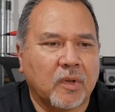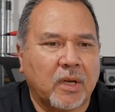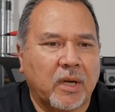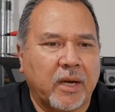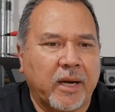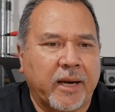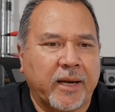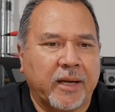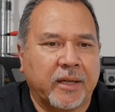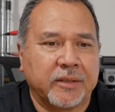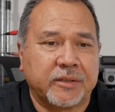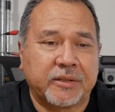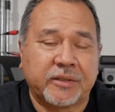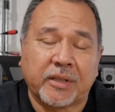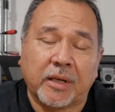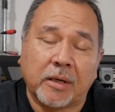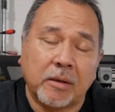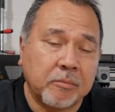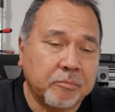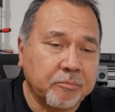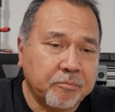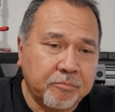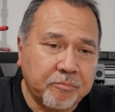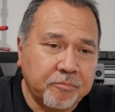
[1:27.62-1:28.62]
and
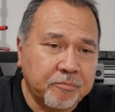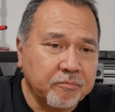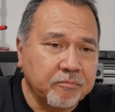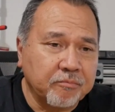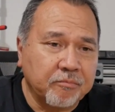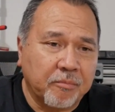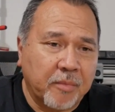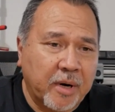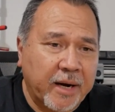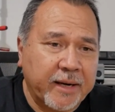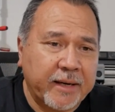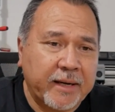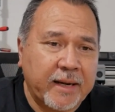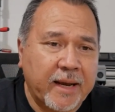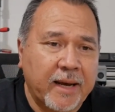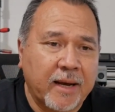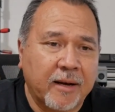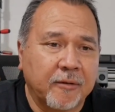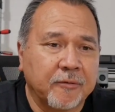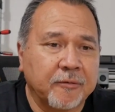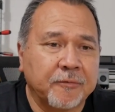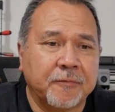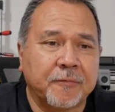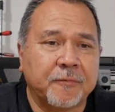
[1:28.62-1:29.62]
some might
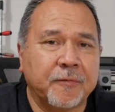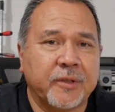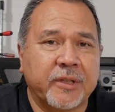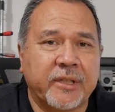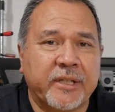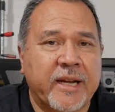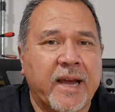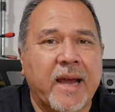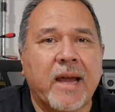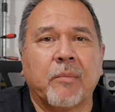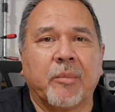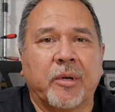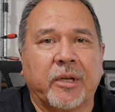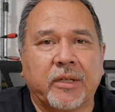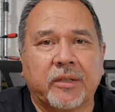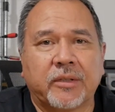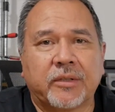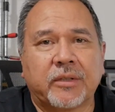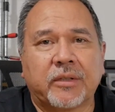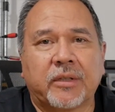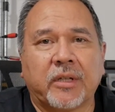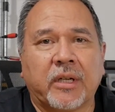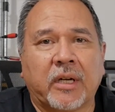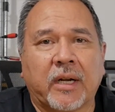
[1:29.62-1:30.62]
have
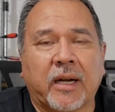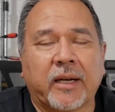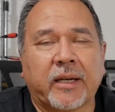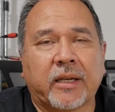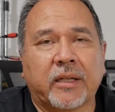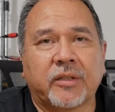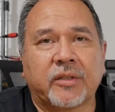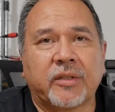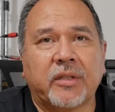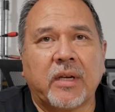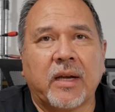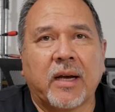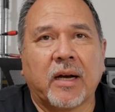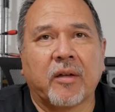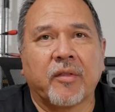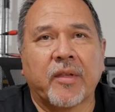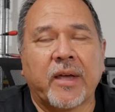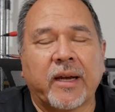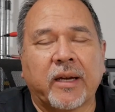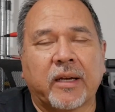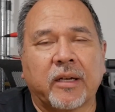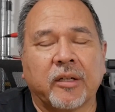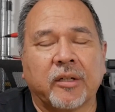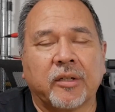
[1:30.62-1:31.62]
damaged, and I can see how
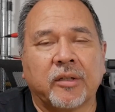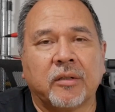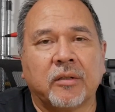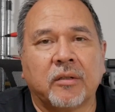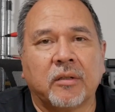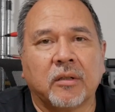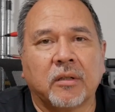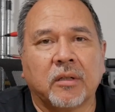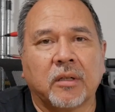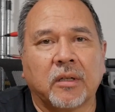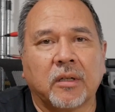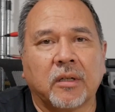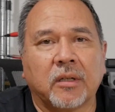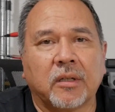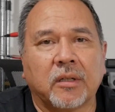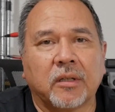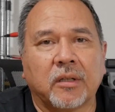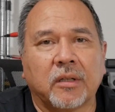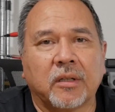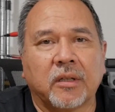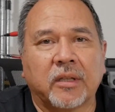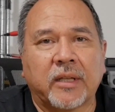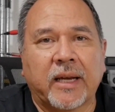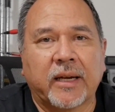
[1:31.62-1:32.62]
that could
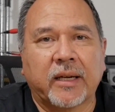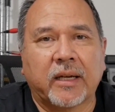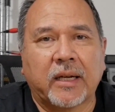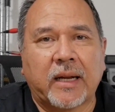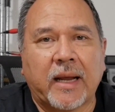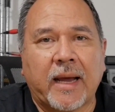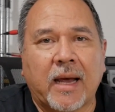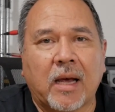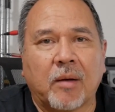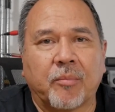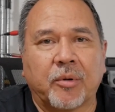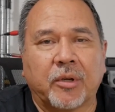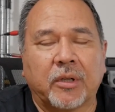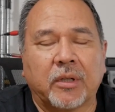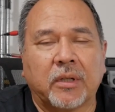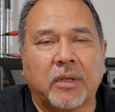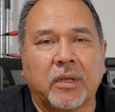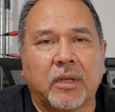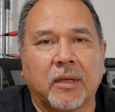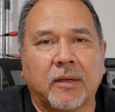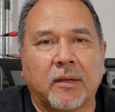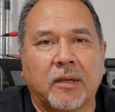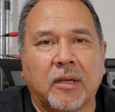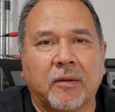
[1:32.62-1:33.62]
uh, that could happen.
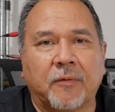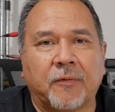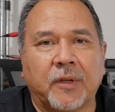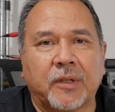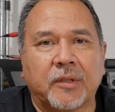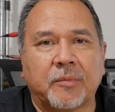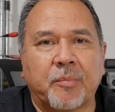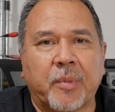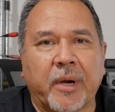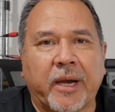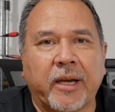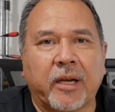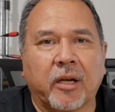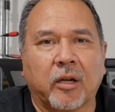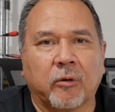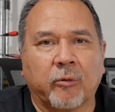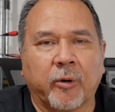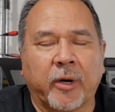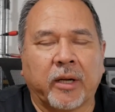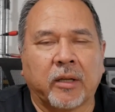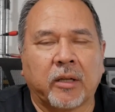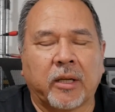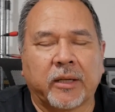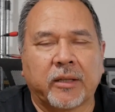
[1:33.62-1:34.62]
If it's banging
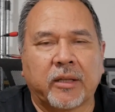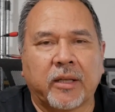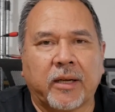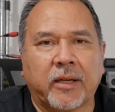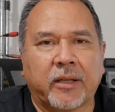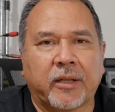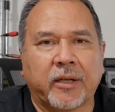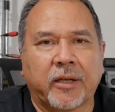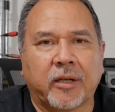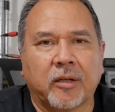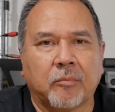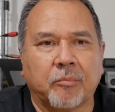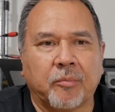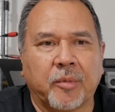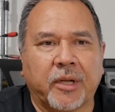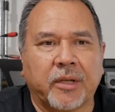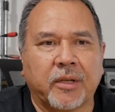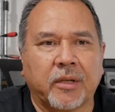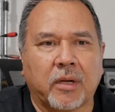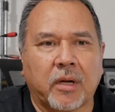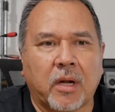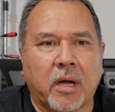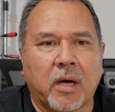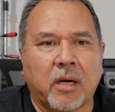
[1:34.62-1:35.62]
around like that, they could
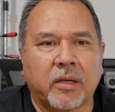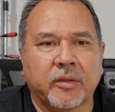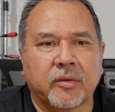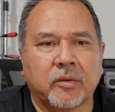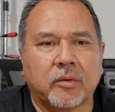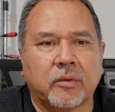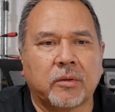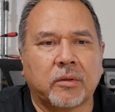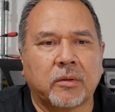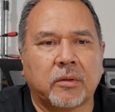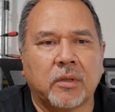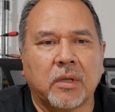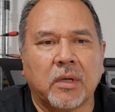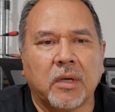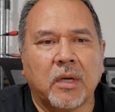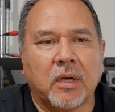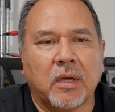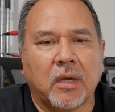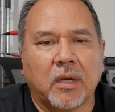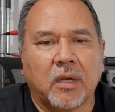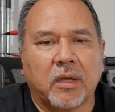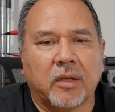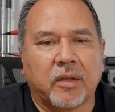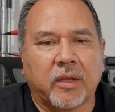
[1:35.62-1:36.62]
bend the nozzle.
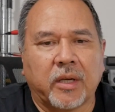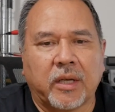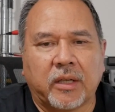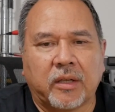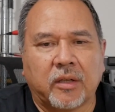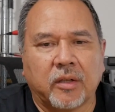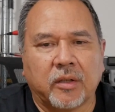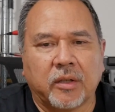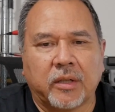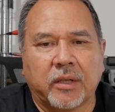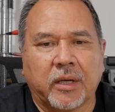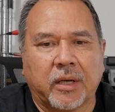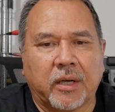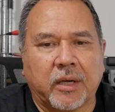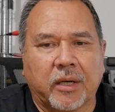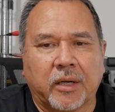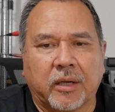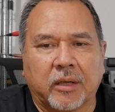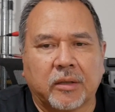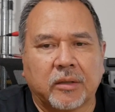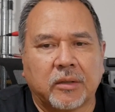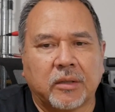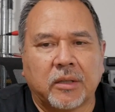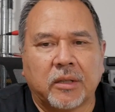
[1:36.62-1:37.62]
They could
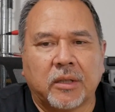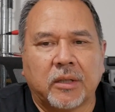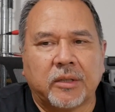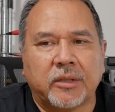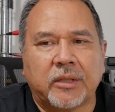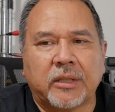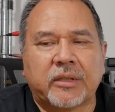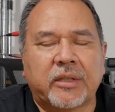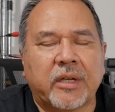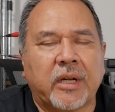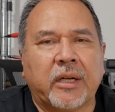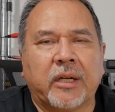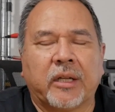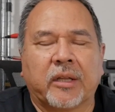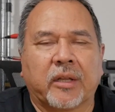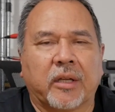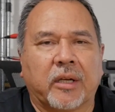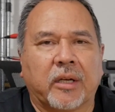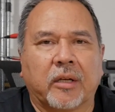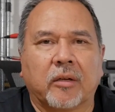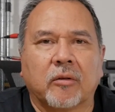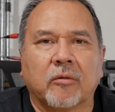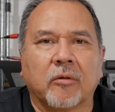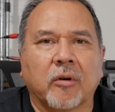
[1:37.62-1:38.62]
uh, just
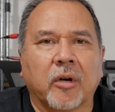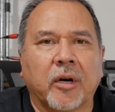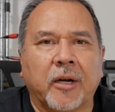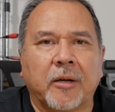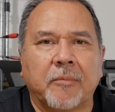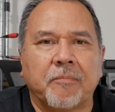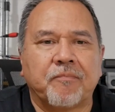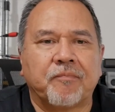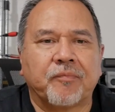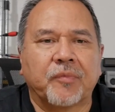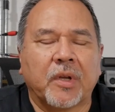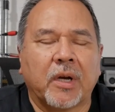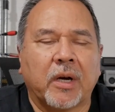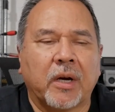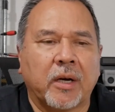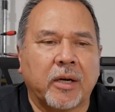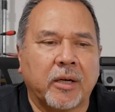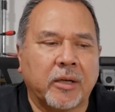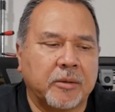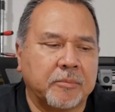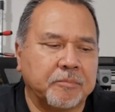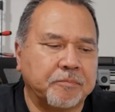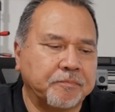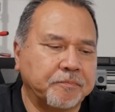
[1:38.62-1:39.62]
anything, right?
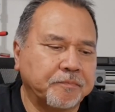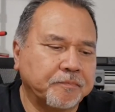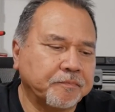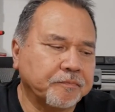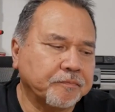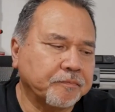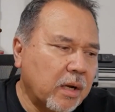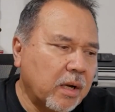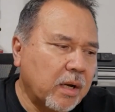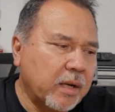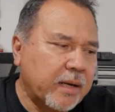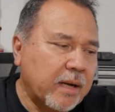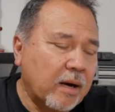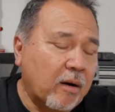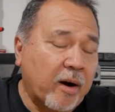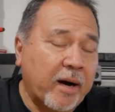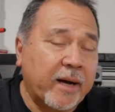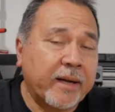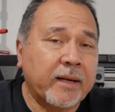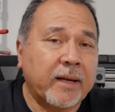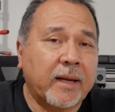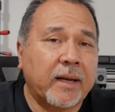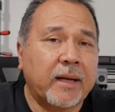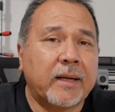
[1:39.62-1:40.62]
Um, now,
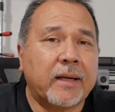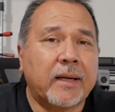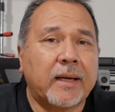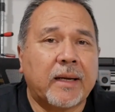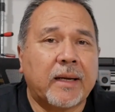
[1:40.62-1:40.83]
I